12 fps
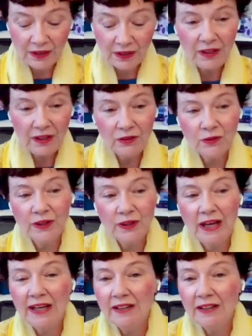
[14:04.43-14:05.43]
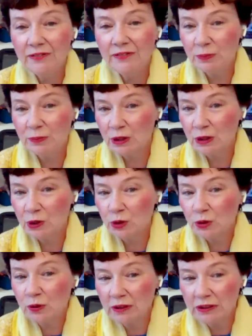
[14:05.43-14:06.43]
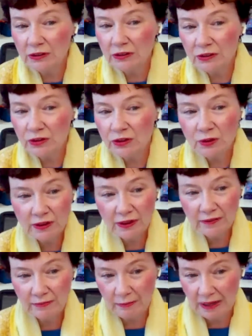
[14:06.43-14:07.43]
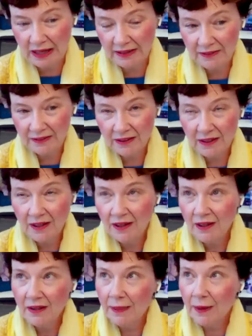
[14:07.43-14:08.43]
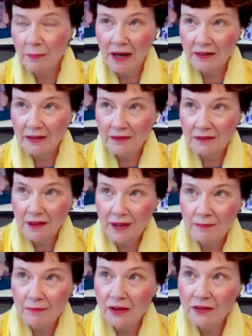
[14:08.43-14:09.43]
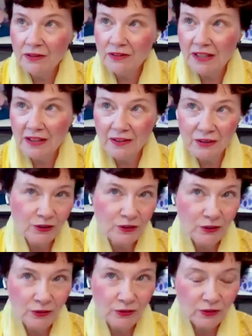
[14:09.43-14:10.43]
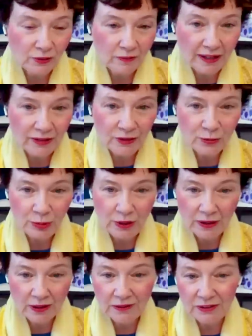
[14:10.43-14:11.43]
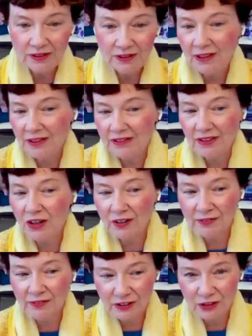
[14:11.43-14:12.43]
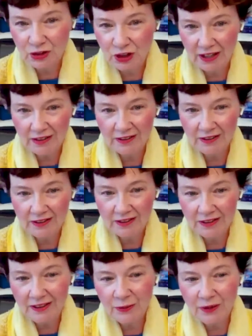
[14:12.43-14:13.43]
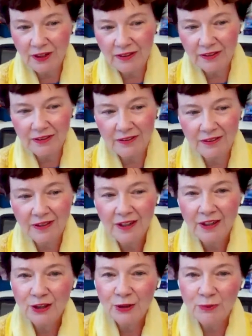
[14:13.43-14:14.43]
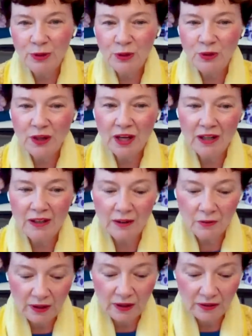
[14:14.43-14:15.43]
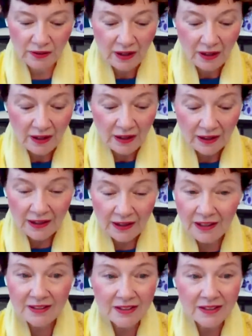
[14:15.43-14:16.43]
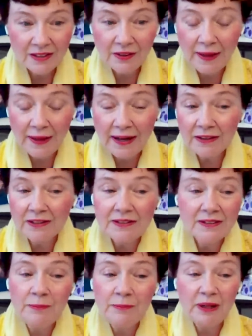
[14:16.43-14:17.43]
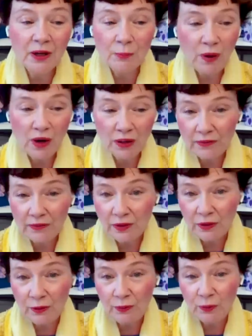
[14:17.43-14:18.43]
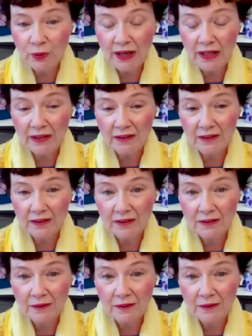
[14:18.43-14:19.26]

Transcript: feminine, creative, spiritual, intuitive mind, the mind that Michael Sandler used to write his book and does all of his channeling with and communicating with, it is still there and it's the bigger part of the human brain.